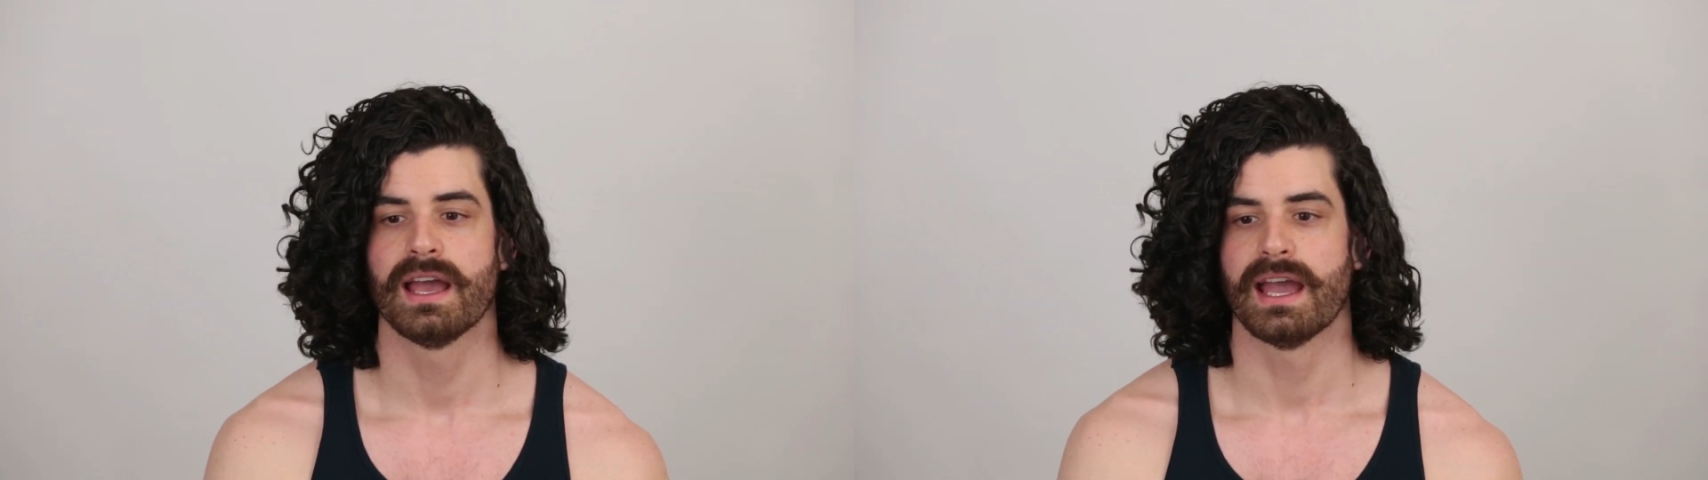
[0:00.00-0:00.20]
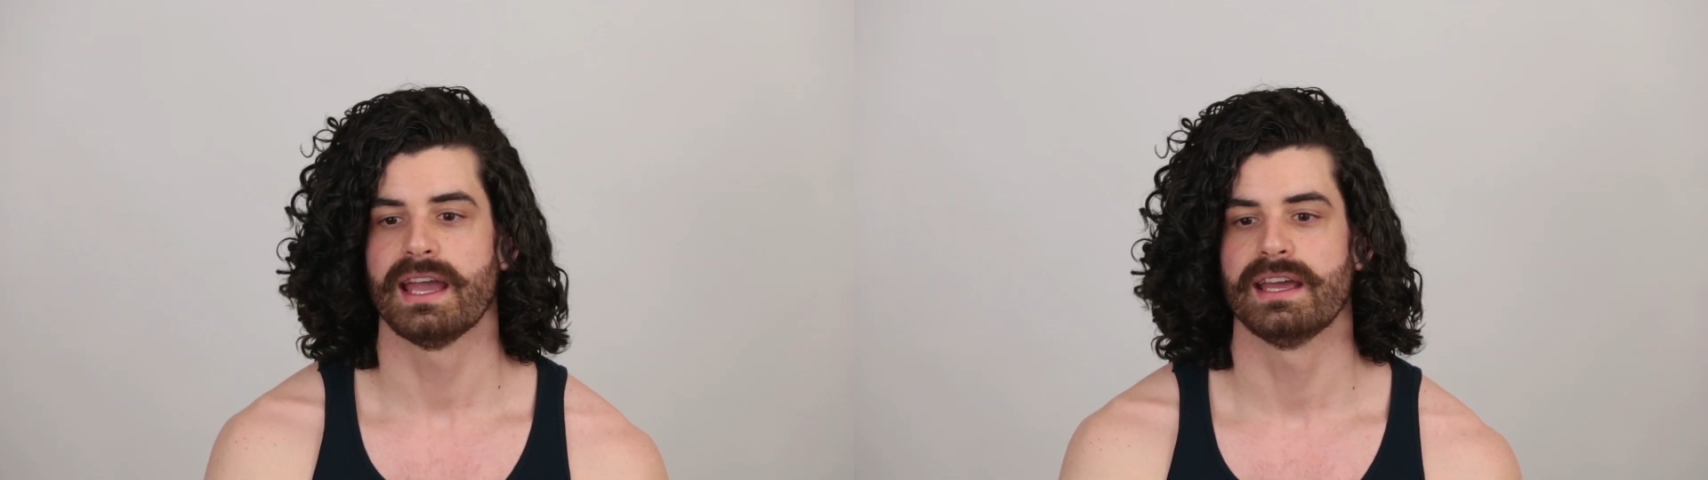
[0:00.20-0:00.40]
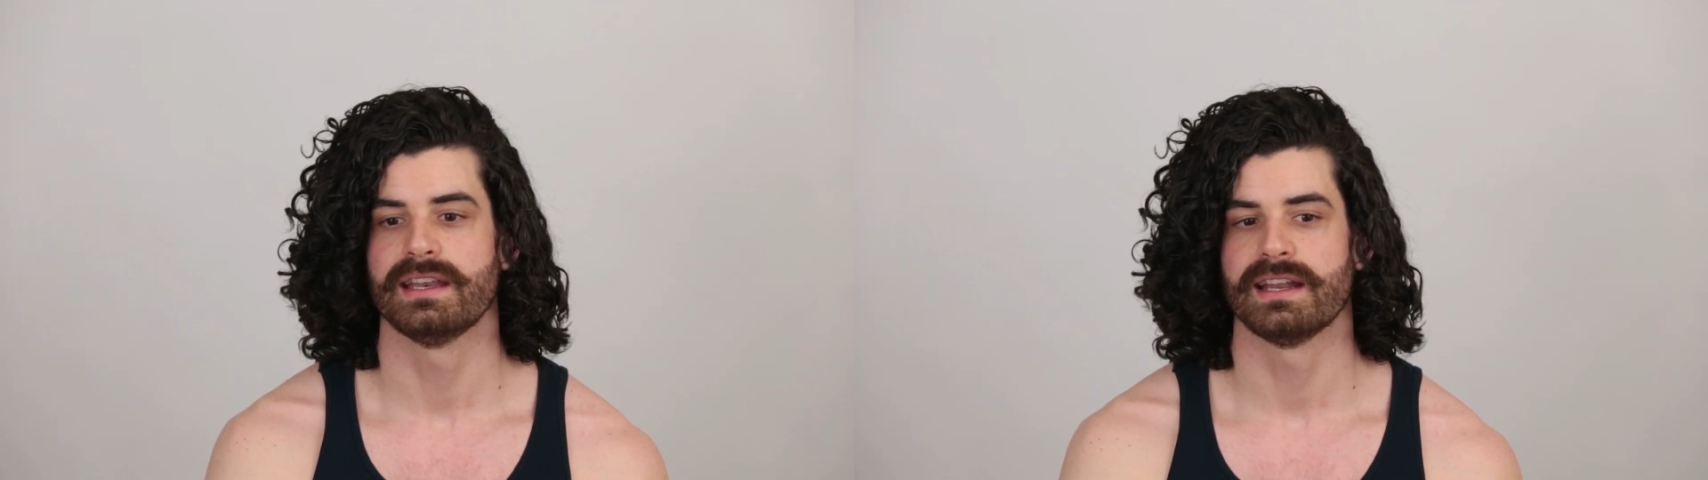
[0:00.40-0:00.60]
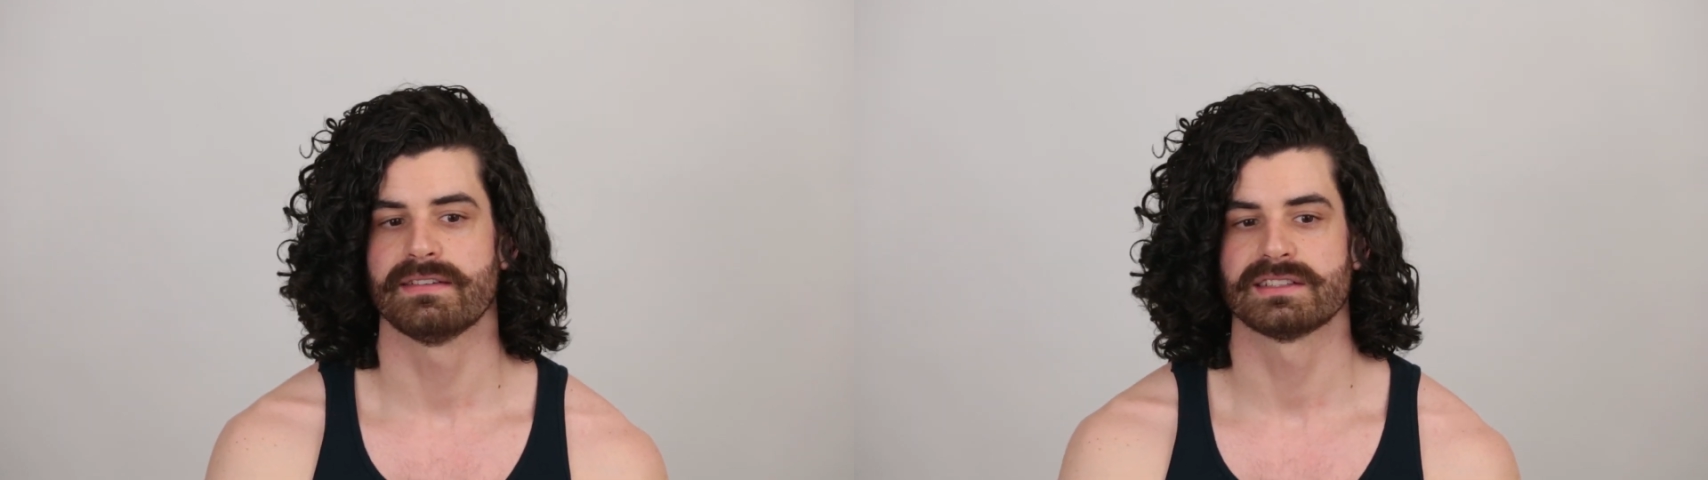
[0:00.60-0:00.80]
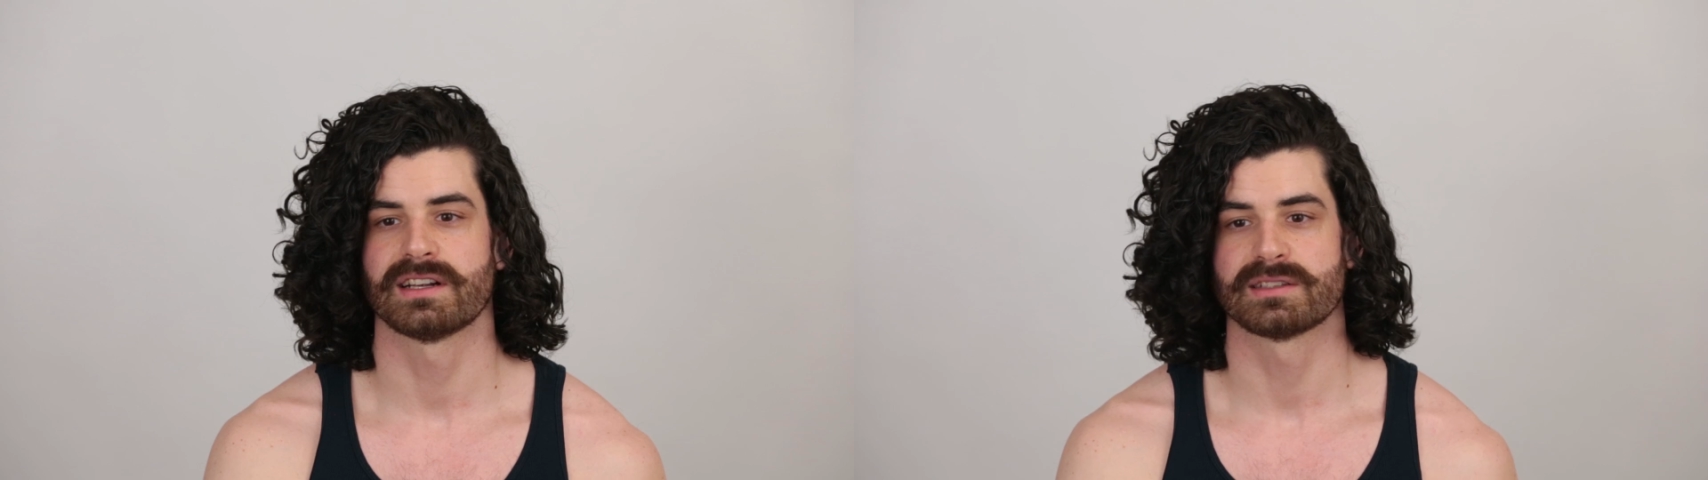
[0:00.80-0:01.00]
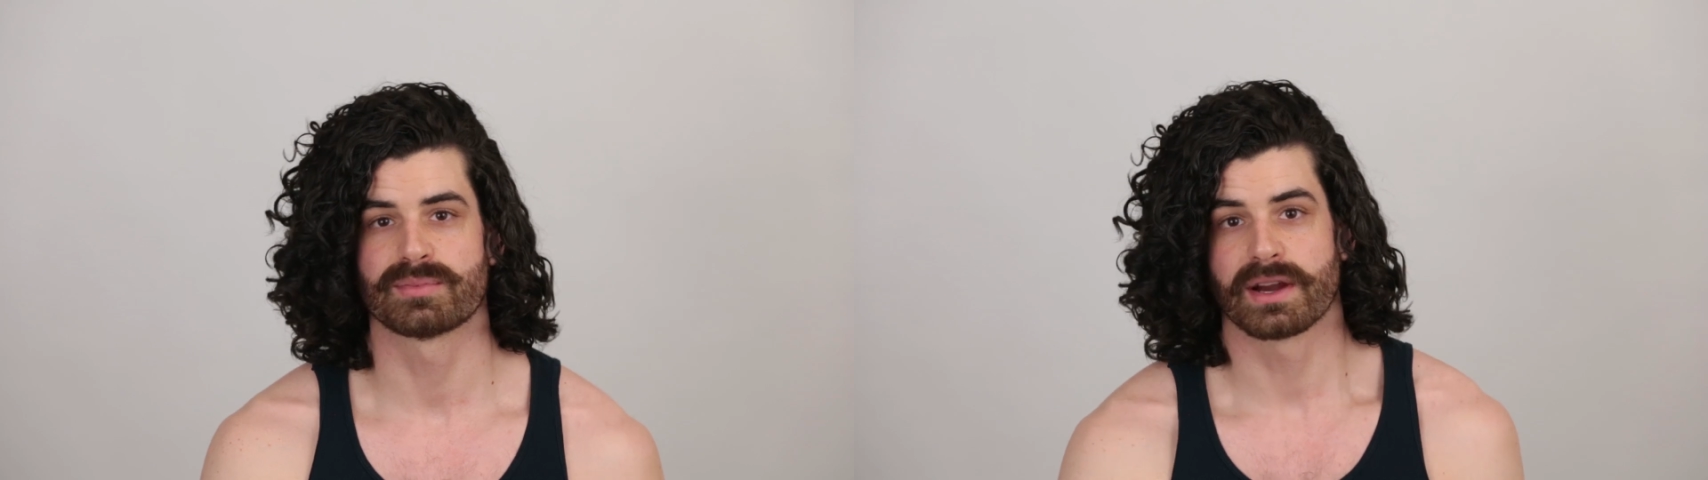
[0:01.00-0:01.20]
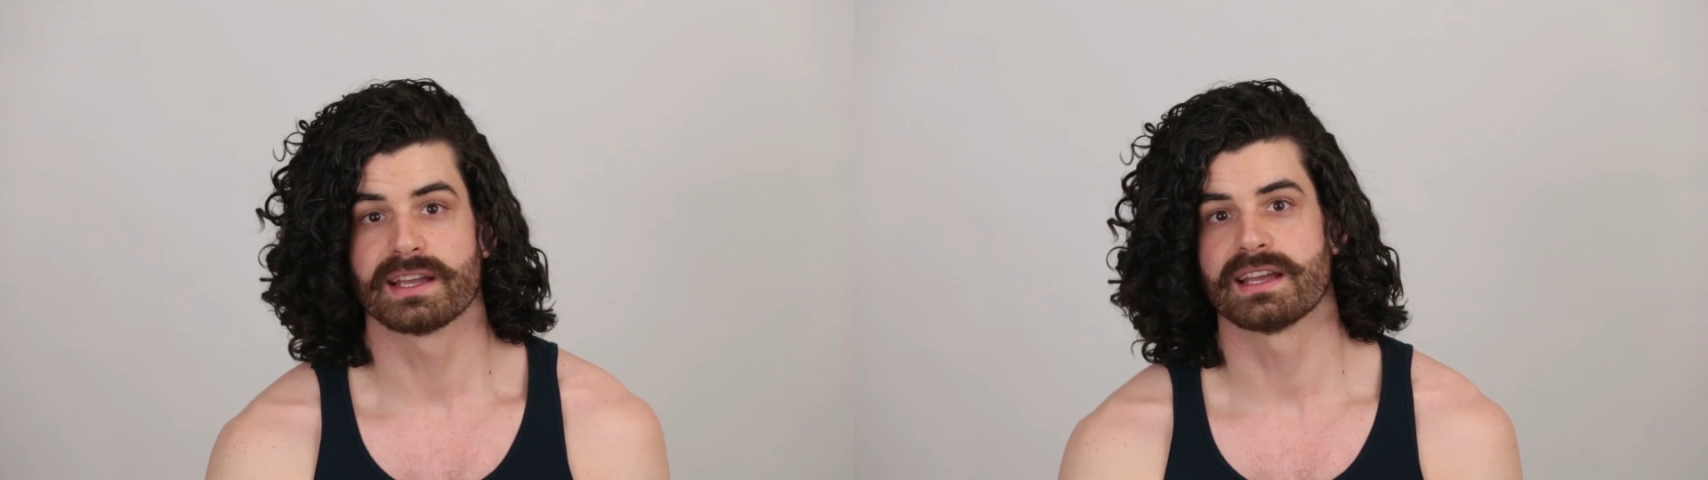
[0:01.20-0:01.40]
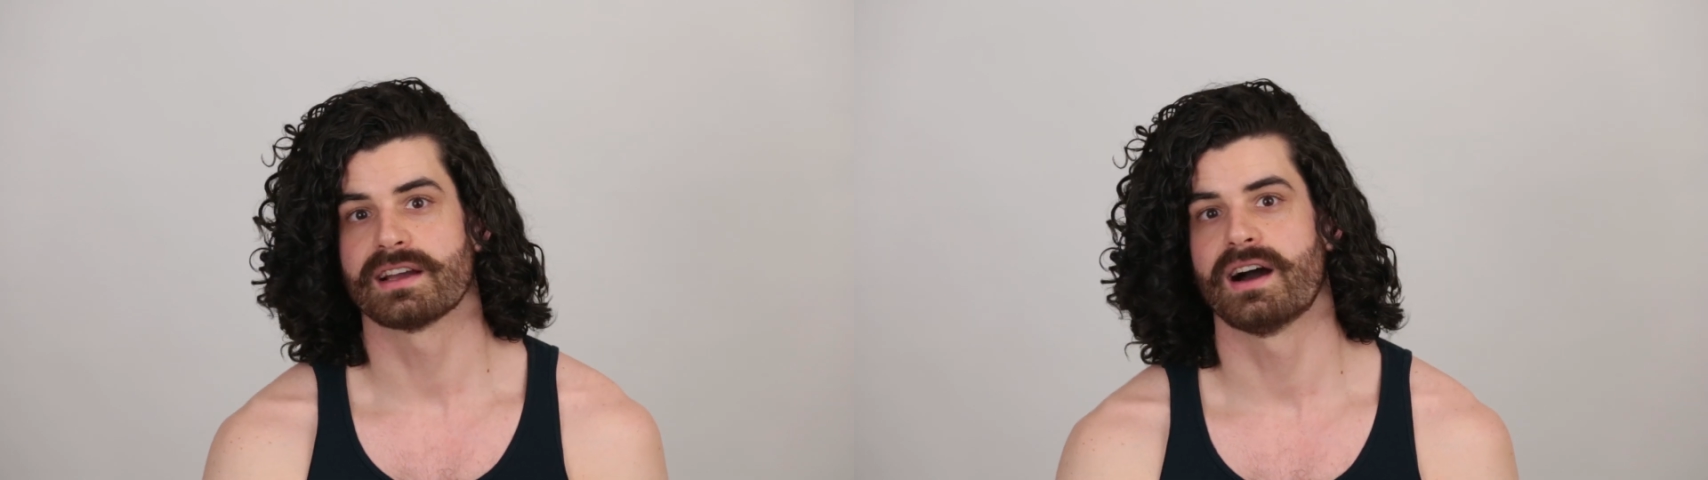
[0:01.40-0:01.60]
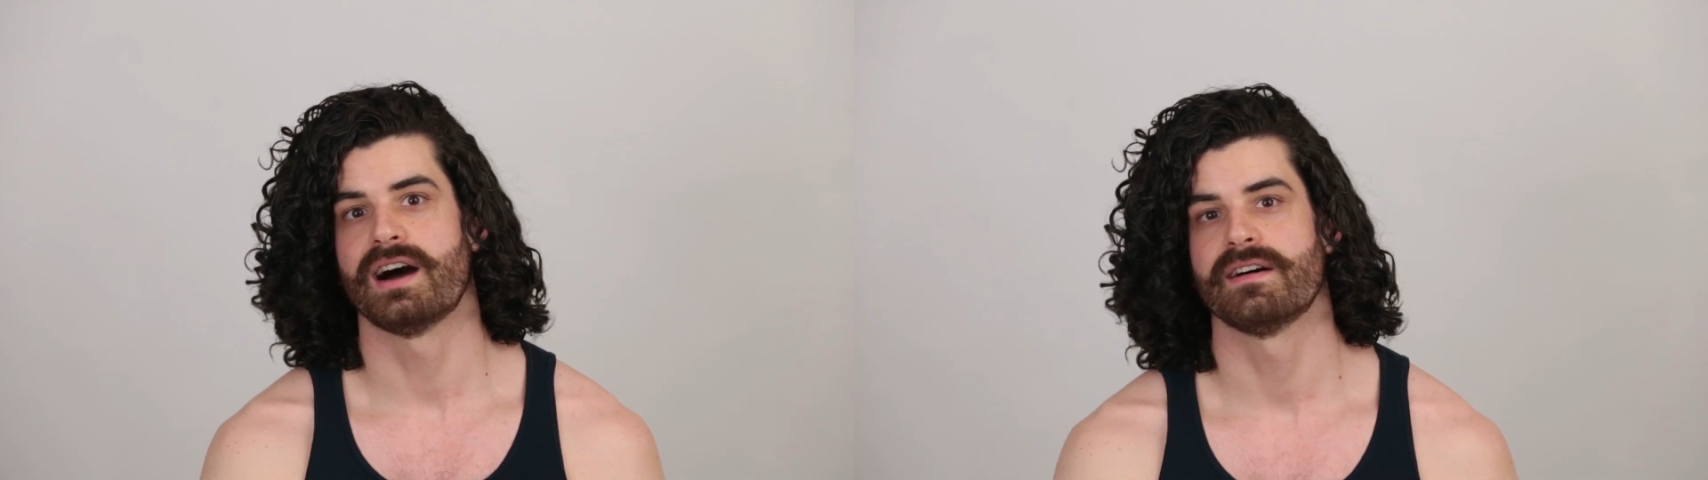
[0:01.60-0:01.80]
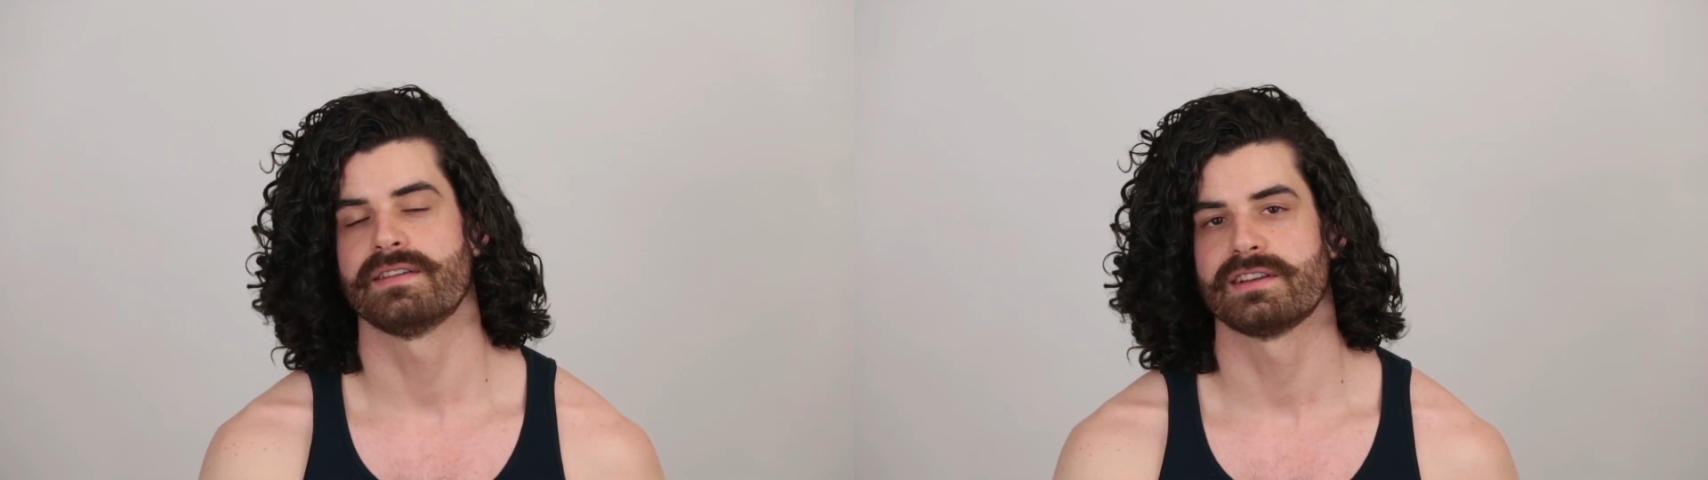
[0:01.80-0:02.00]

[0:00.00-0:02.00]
And if it starts breaking off